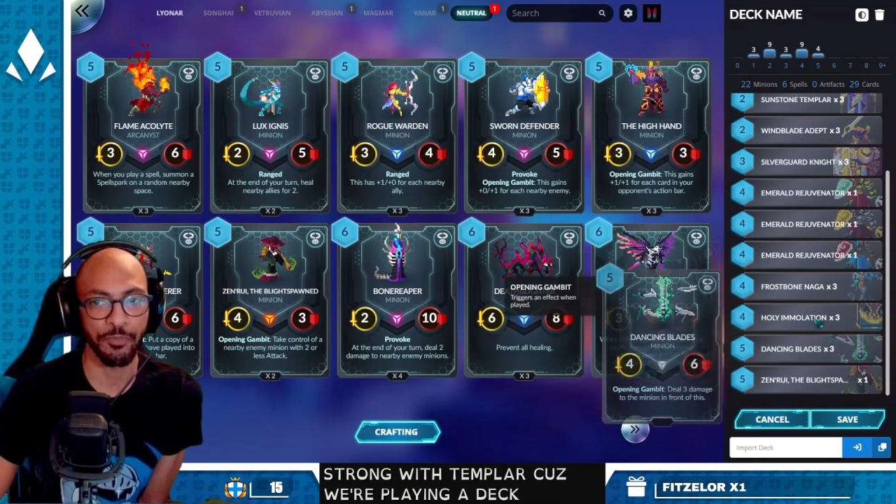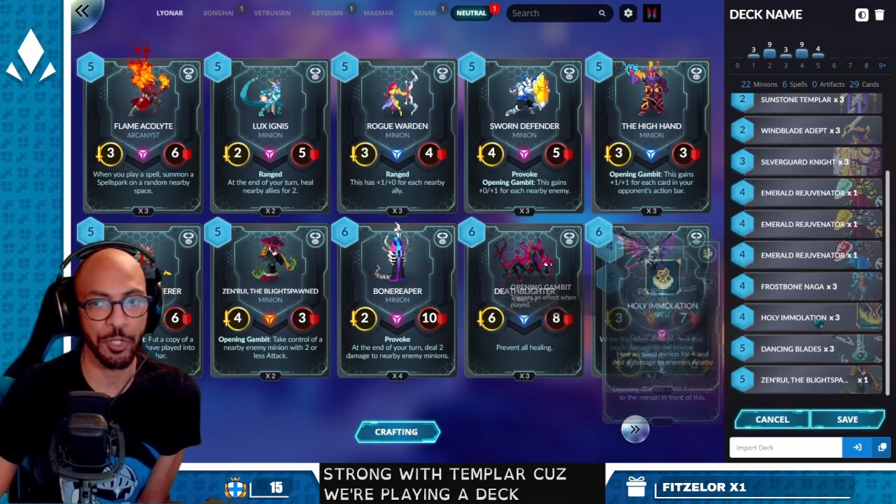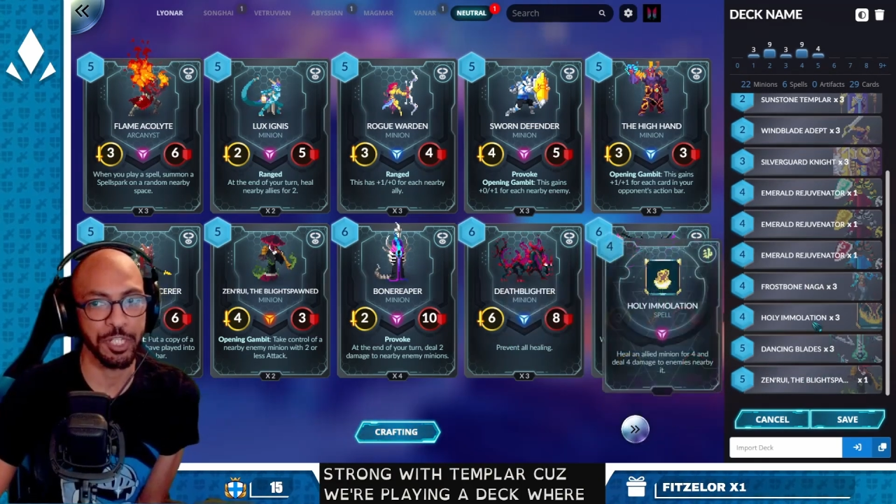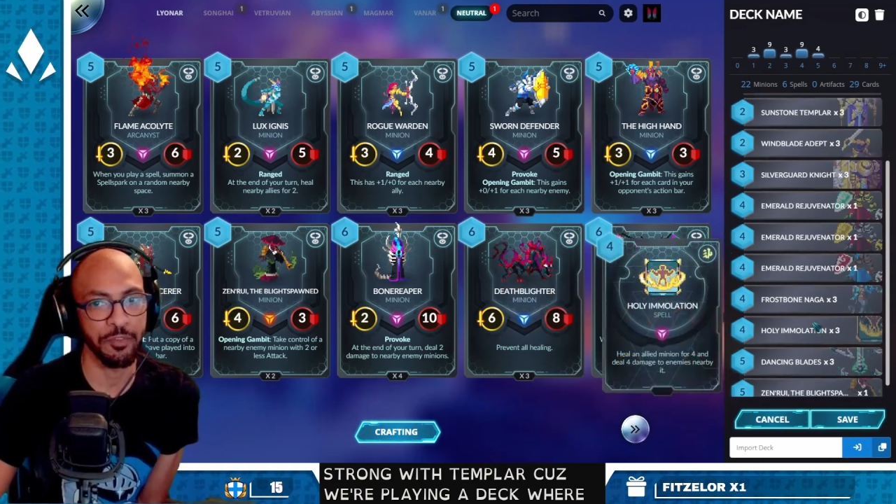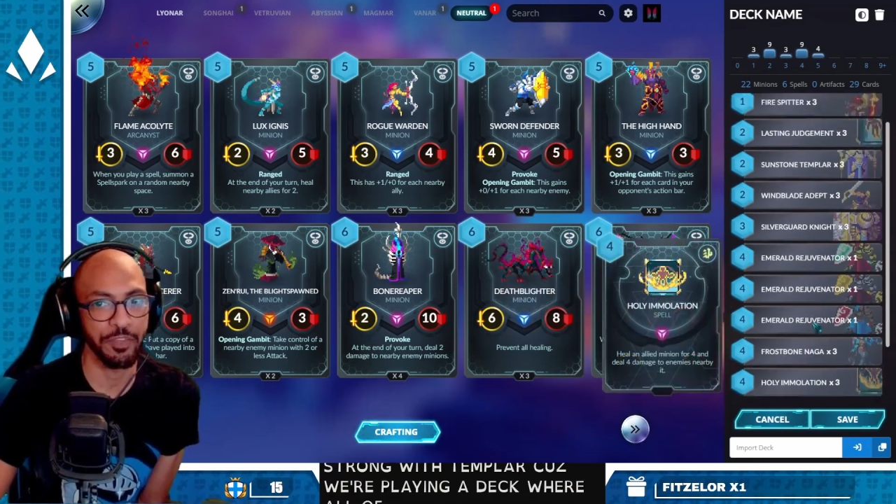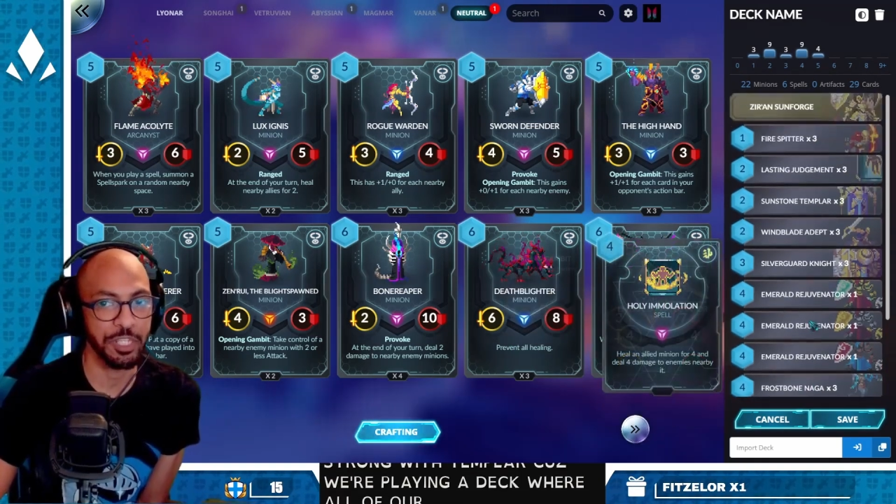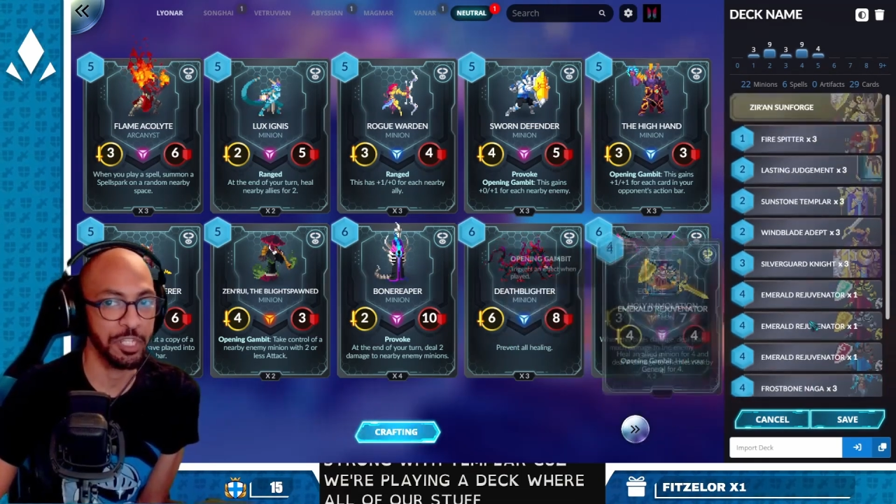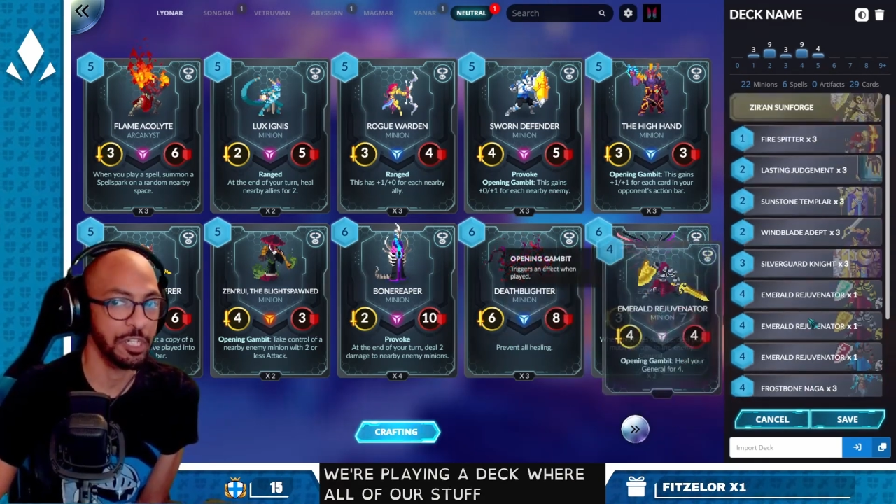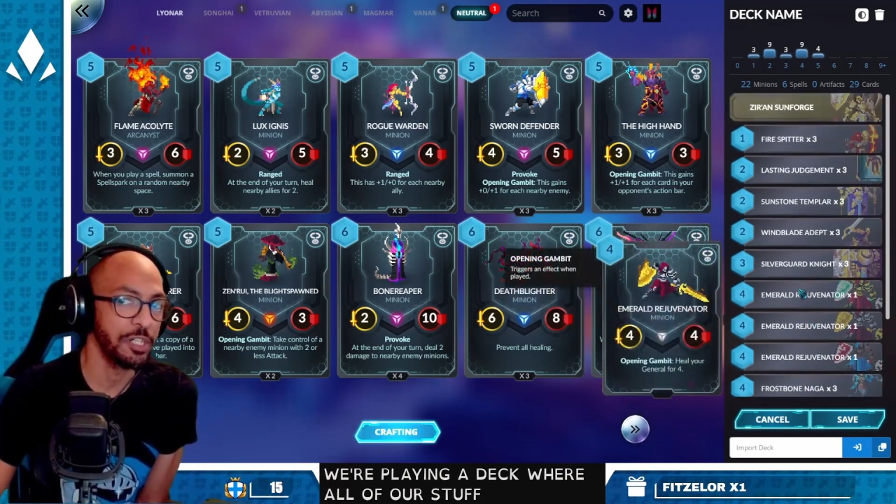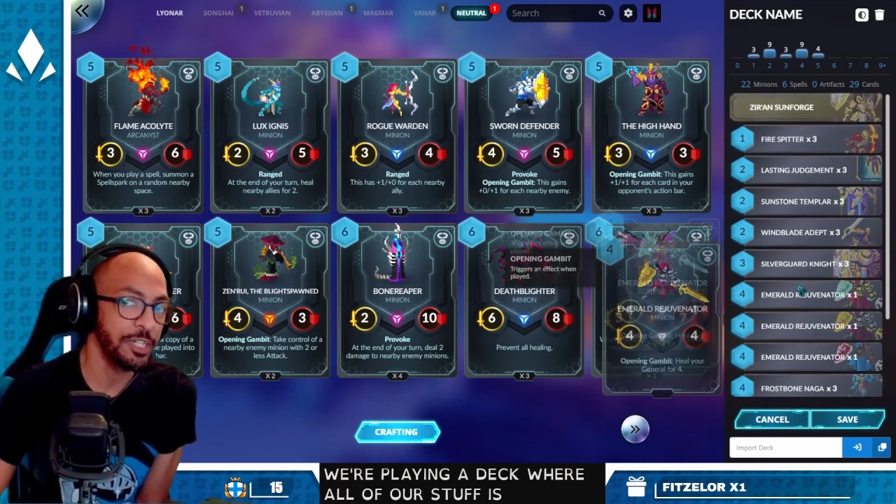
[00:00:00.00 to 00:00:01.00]
our stuff is
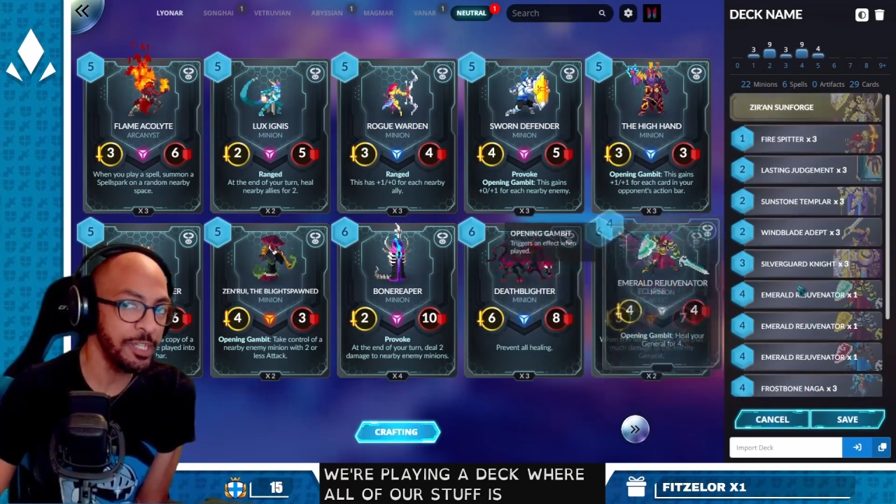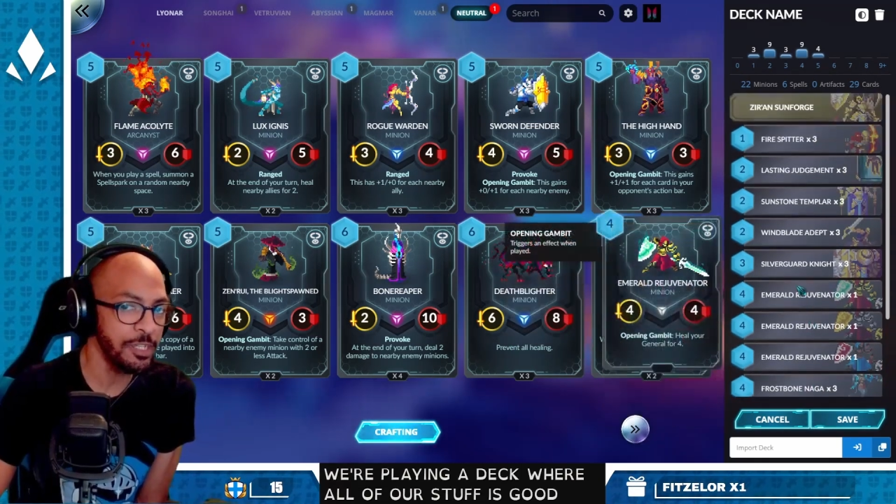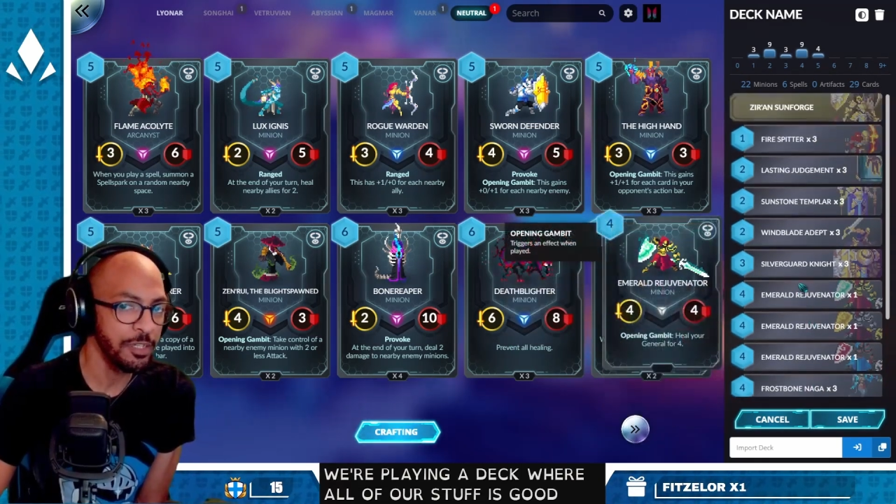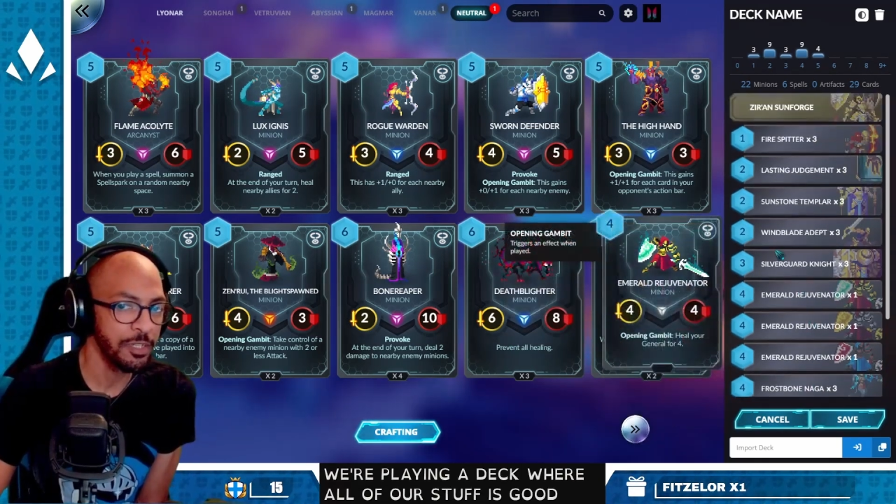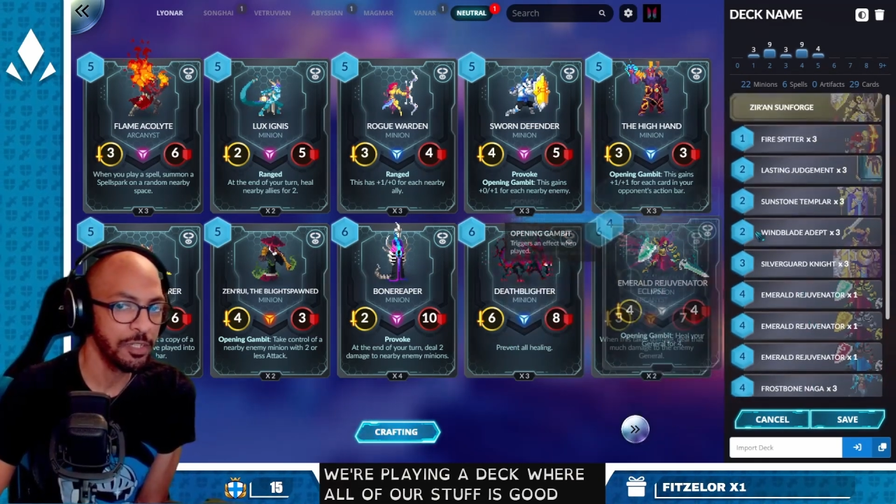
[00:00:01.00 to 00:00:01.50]
good,